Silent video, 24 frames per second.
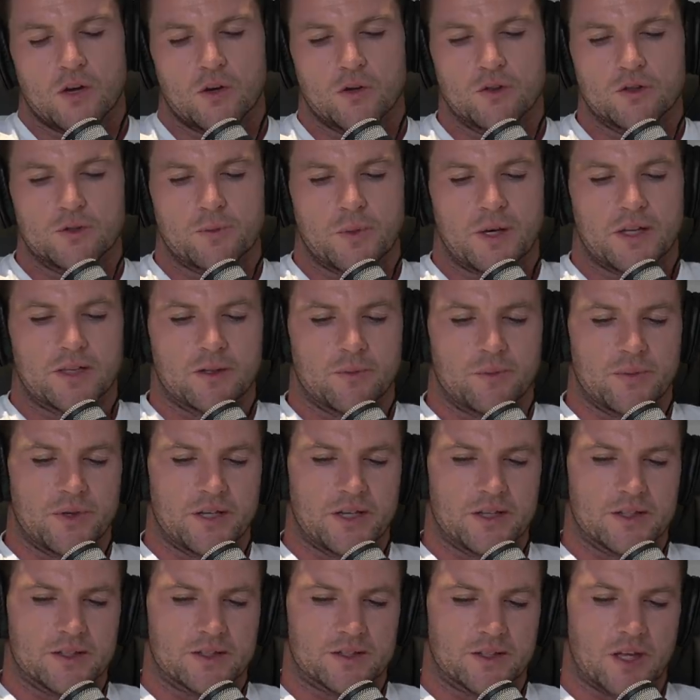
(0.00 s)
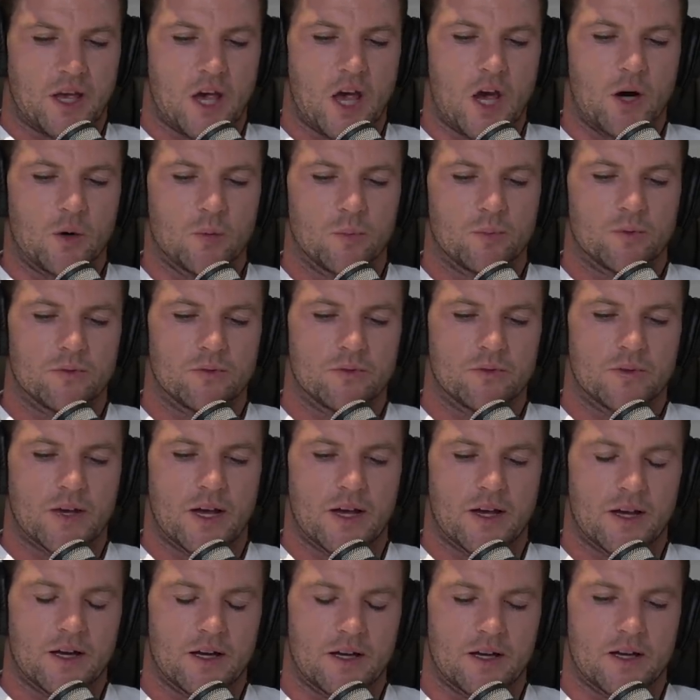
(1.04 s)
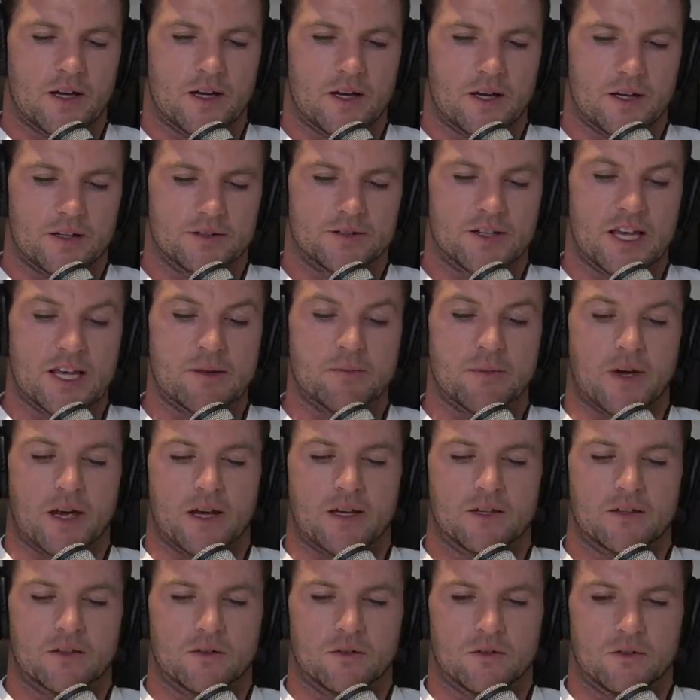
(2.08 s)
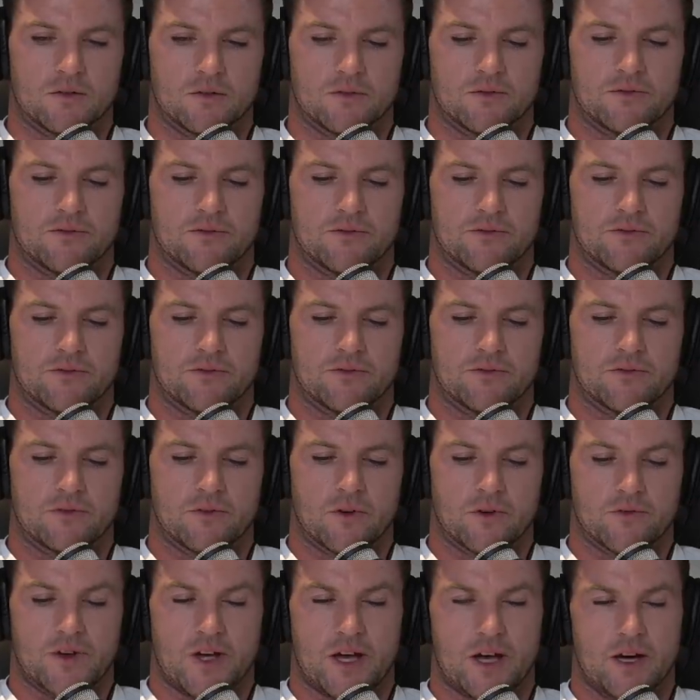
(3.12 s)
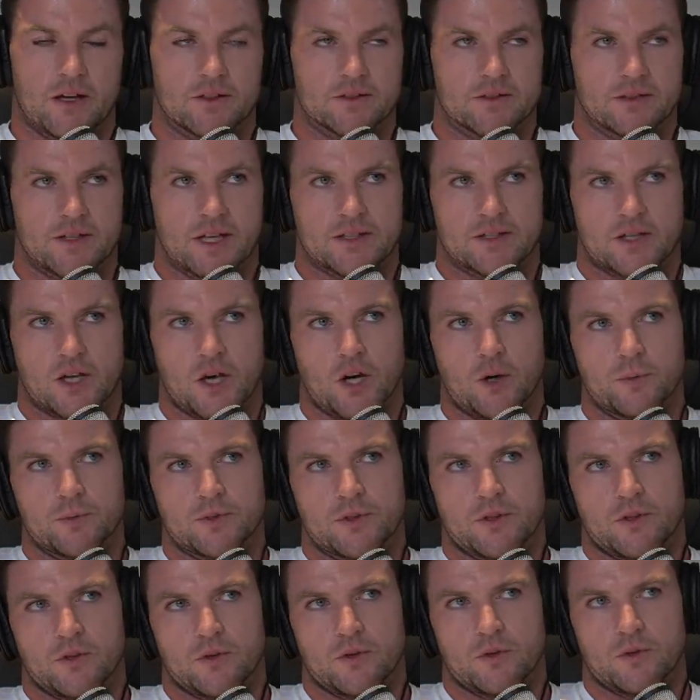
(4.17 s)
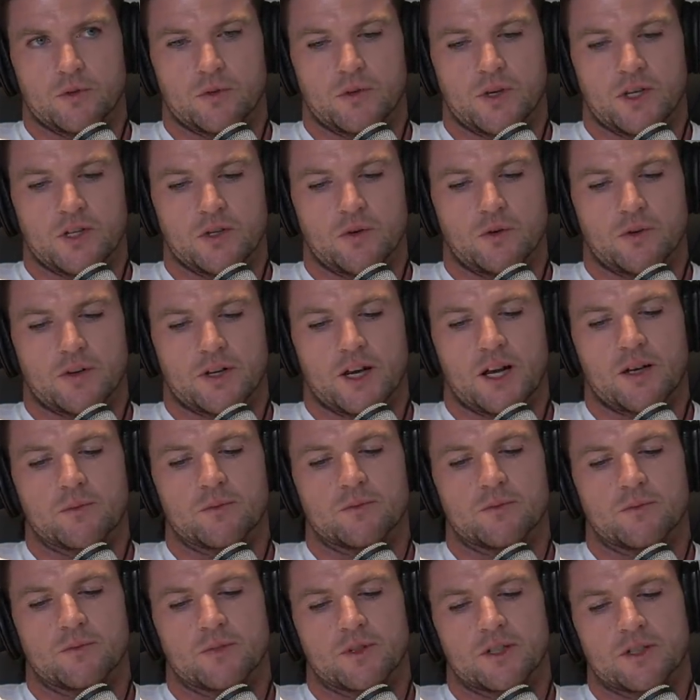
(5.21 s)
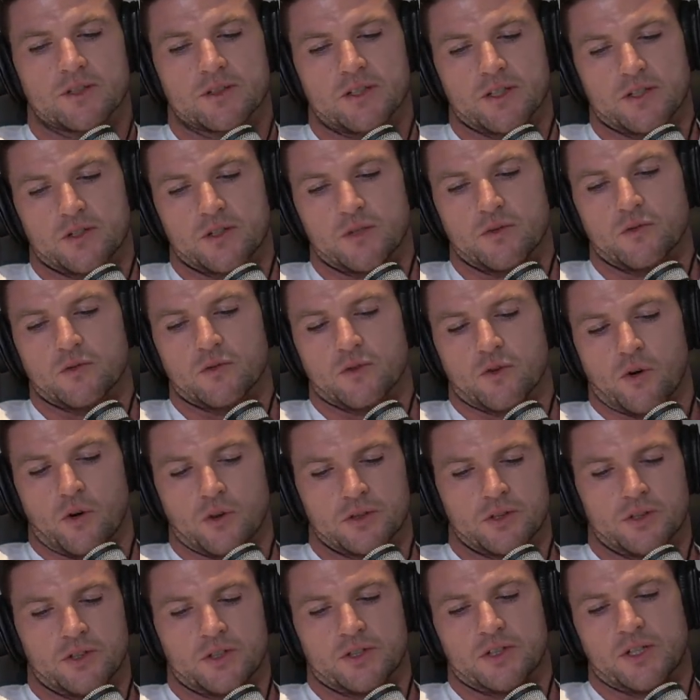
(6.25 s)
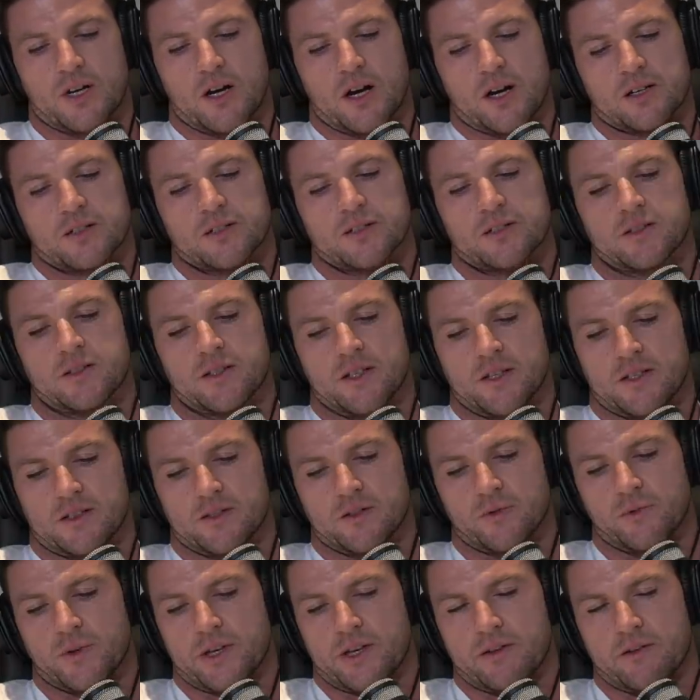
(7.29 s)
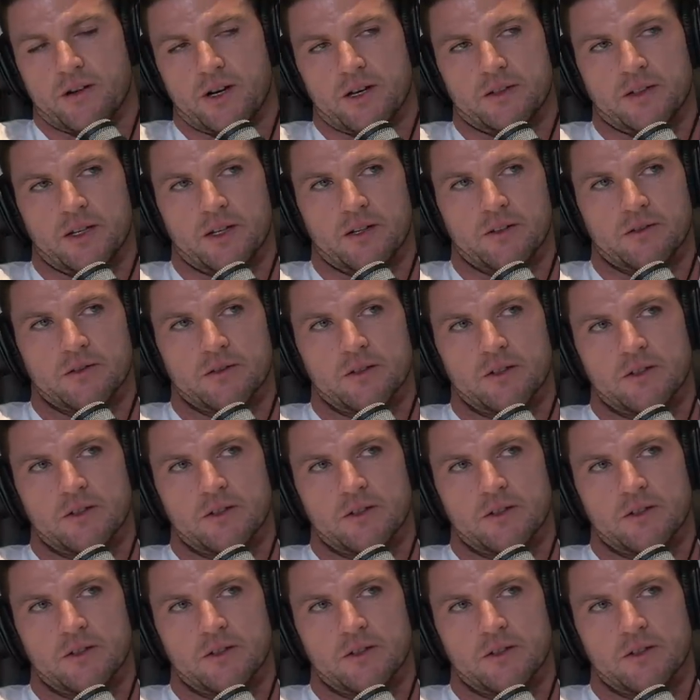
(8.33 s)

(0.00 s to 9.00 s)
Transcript: Who's been the biggest help teammate of ours that's helped you in your game since you got to the Sharks and to where you are now?